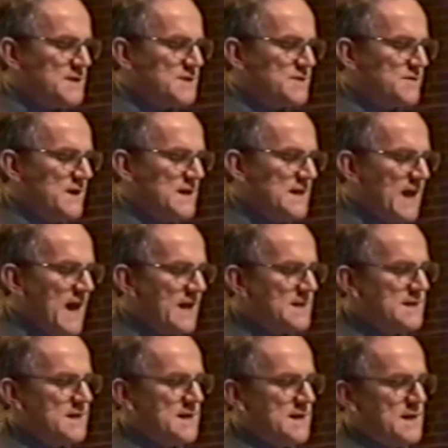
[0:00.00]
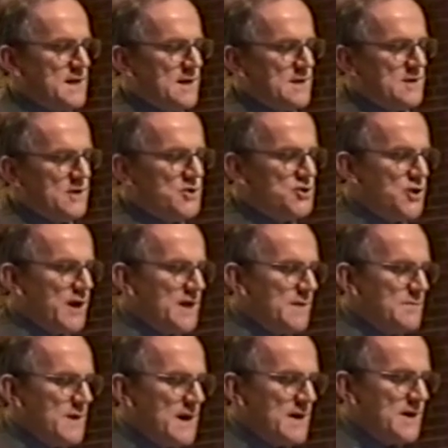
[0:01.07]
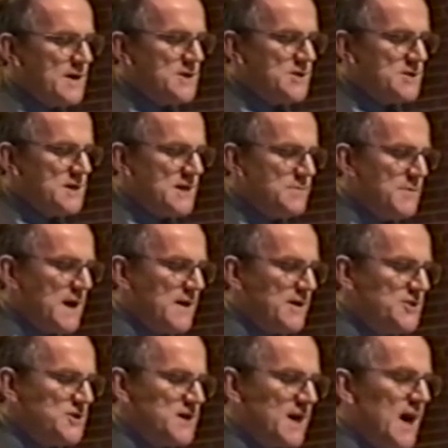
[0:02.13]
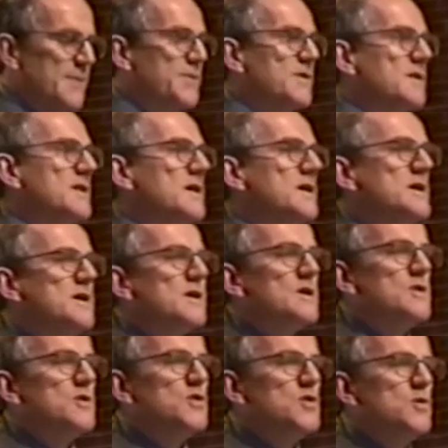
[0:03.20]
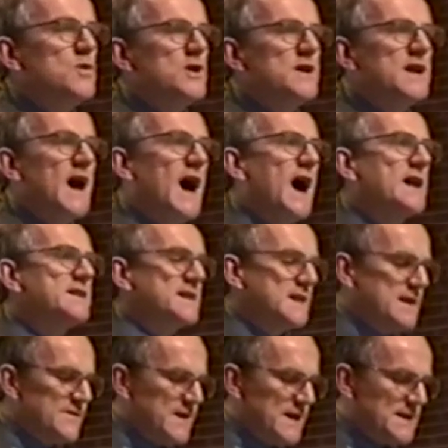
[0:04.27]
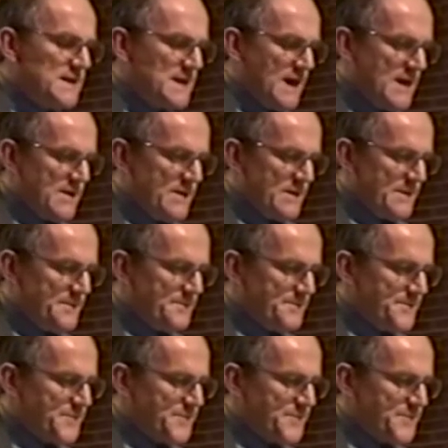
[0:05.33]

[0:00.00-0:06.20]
of ministry, yet to join in marriage a couple who were not living together.